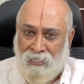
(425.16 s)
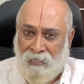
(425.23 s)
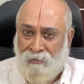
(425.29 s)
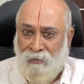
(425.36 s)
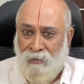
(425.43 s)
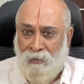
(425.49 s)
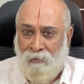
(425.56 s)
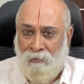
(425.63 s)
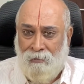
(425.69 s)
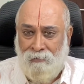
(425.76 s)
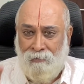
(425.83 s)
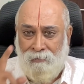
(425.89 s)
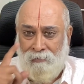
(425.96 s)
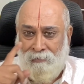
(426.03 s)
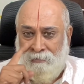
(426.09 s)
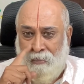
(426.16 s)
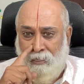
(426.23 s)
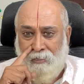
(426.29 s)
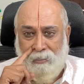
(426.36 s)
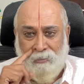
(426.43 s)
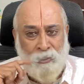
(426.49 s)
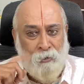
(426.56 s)
to settle,
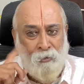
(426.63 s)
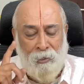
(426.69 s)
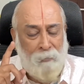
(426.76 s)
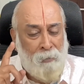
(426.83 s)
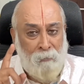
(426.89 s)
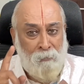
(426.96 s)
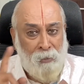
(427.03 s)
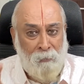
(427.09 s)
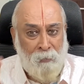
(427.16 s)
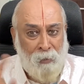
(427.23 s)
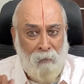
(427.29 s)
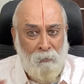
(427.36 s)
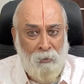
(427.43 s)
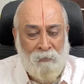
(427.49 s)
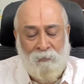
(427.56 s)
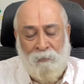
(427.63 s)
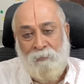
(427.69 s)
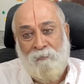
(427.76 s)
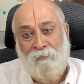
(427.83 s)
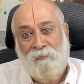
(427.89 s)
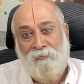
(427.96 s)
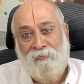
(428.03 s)
then it's going to be a big
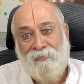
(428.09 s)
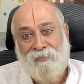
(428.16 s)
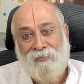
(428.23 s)
problem.